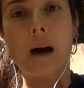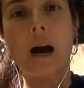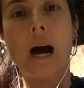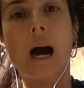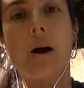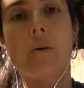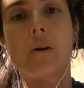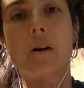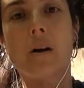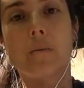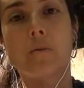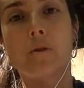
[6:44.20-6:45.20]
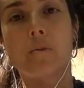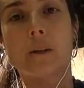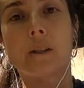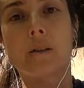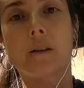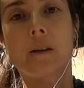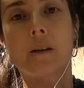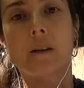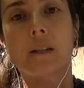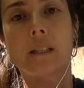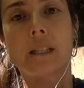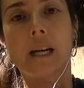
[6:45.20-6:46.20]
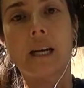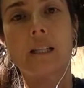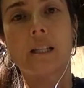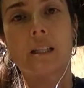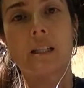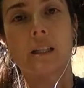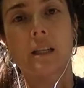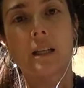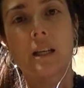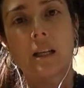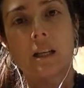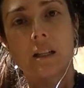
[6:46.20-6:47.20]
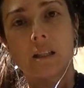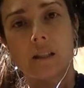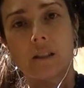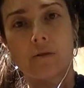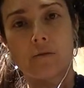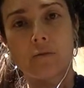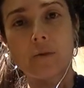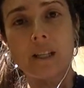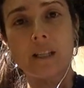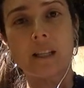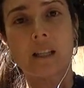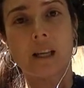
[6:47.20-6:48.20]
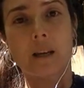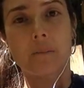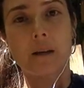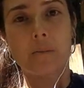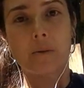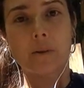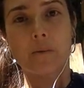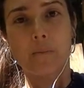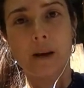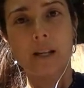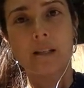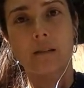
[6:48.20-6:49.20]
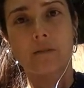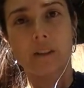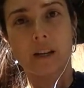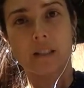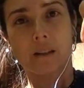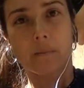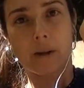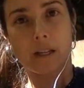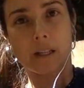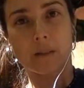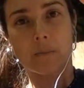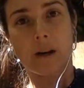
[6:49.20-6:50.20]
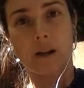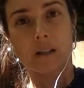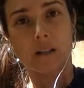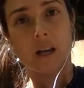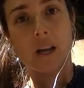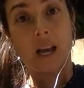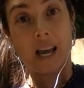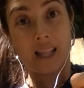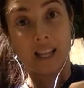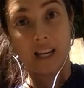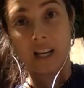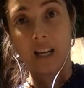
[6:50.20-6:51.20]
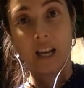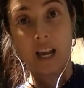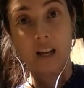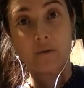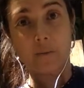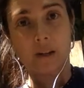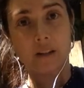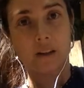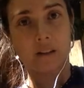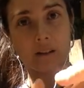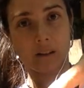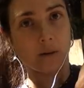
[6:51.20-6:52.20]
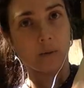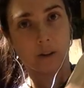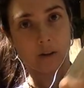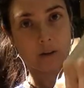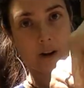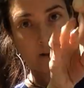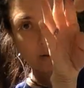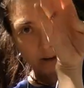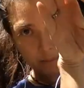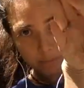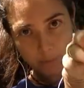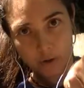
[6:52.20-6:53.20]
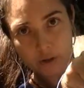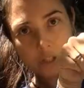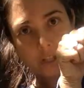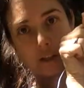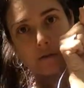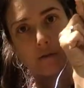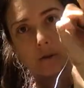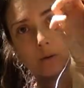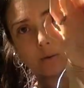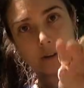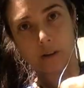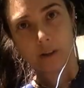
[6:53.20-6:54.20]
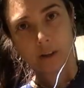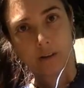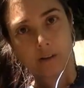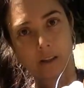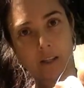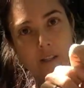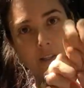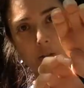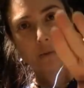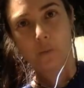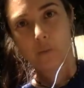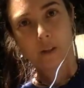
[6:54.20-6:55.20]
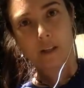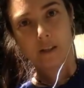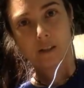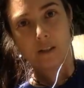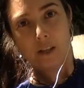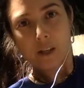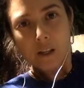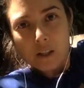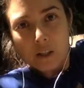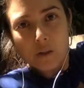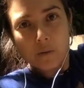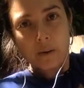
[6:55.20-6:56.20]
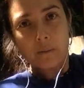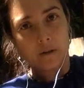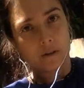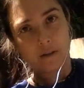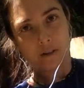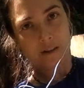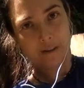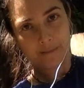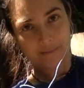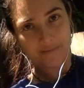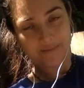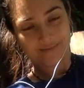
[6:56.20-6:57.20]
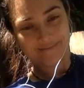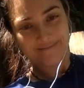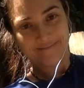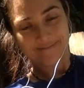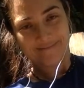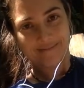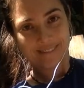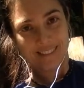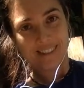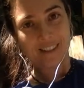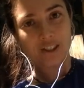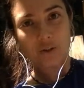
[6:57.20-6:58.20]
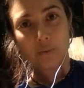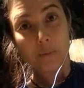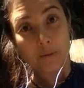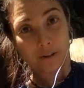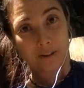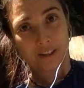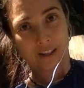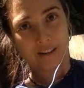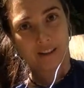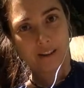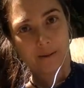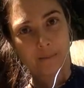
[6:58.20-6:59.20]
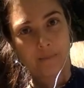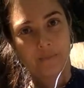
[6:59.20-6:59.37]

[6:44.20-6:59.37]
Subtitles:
power our movement. So they're intended to really be able to bend and flex at many spots, and then engage muscularly with the ground and push us forward. Like swimmers, little swimmers down here.